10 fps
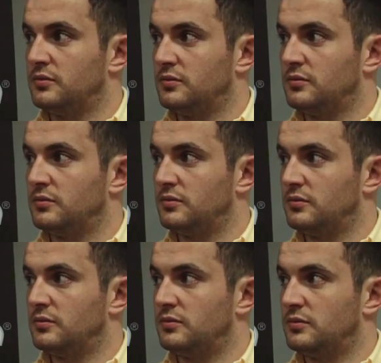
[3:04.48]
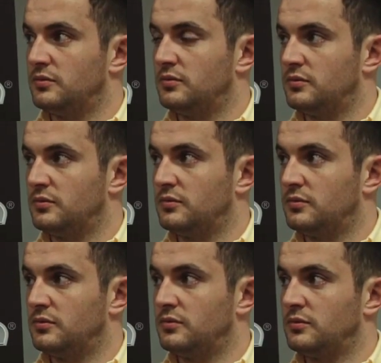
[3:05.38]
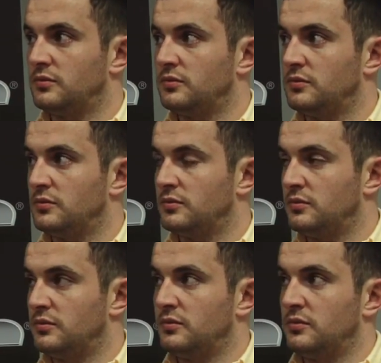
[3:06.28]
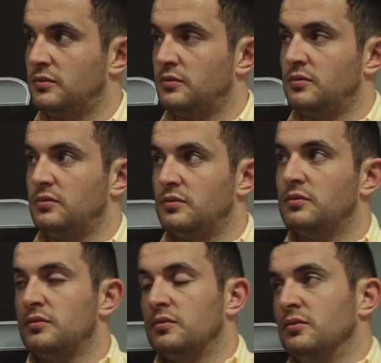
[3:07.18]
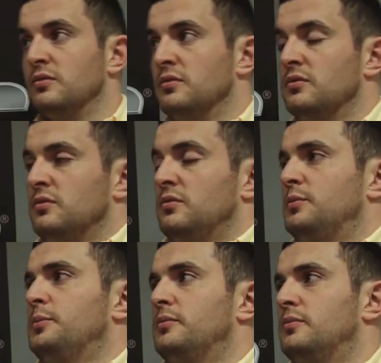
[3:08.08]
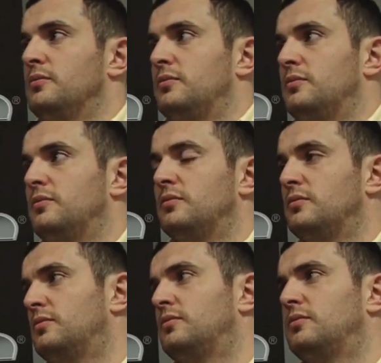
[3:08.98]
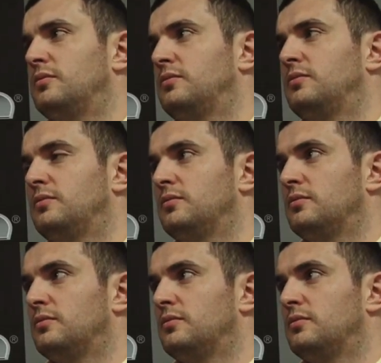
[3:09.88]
No words are spoken by the person on screen.